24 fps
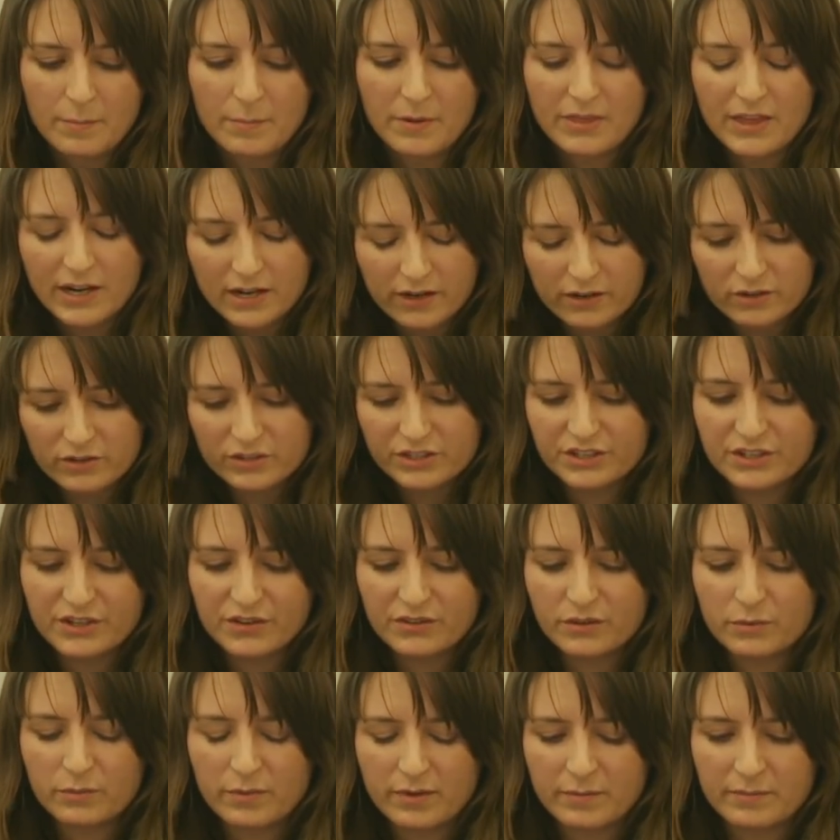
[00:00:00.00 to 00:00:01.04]
But then I got to
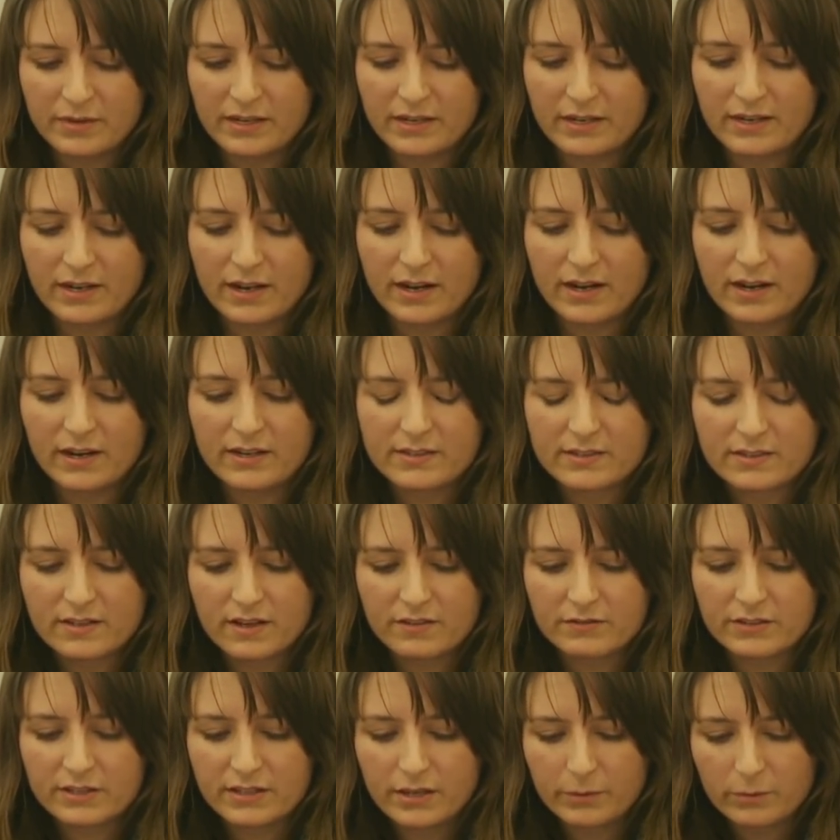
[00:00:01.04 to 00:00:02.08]
know the women, and I
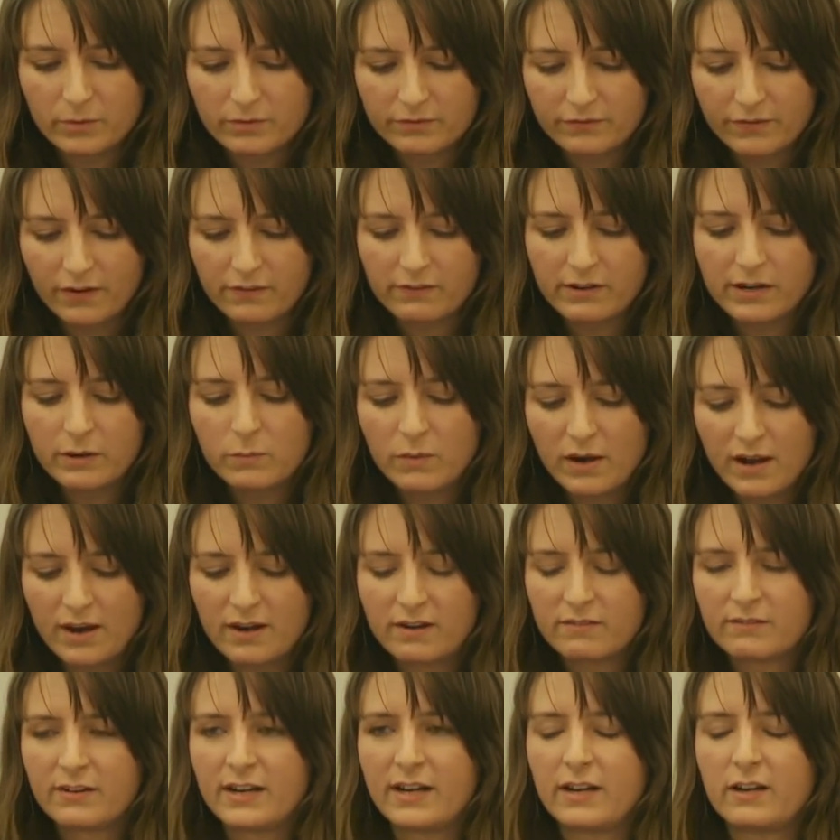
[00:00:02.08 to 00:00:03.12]
discovered they were very
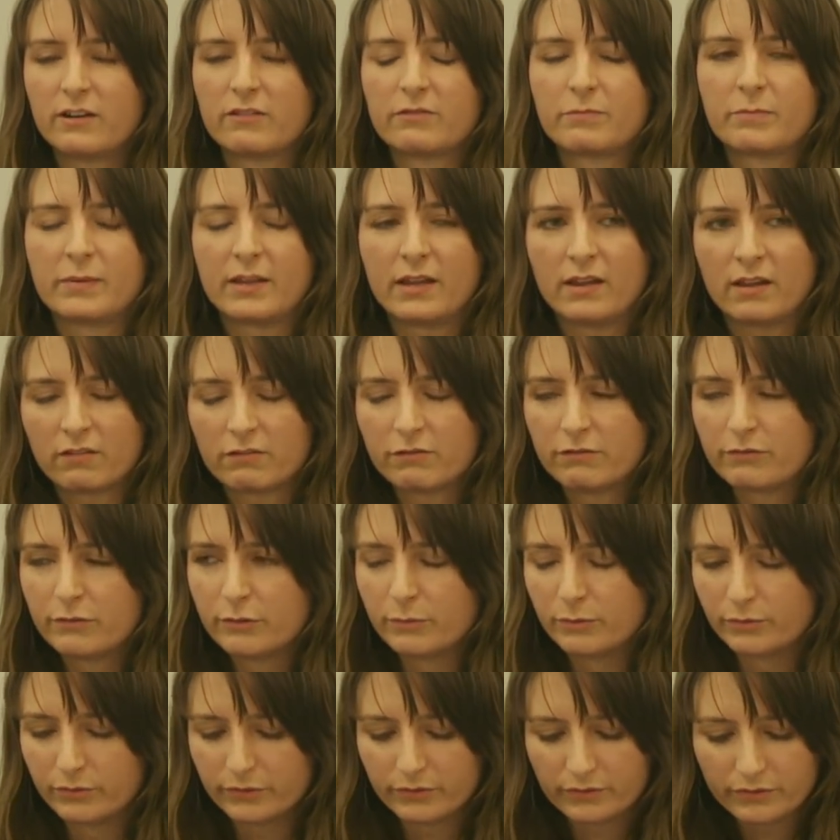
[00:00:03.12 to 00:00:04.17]
wary of being
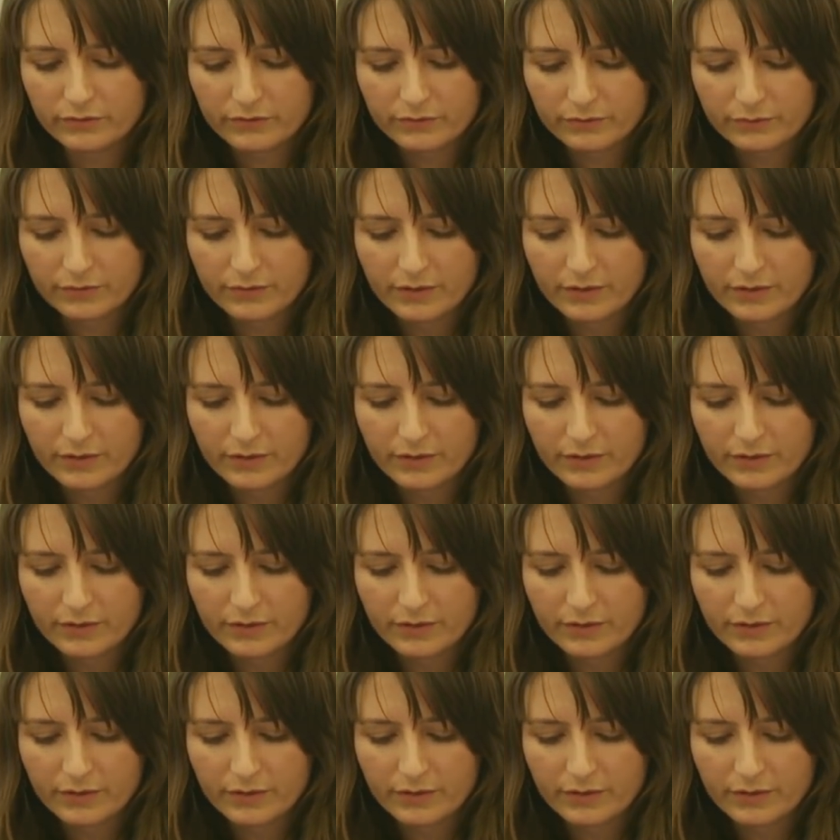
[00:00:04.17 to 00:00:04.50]
fooled.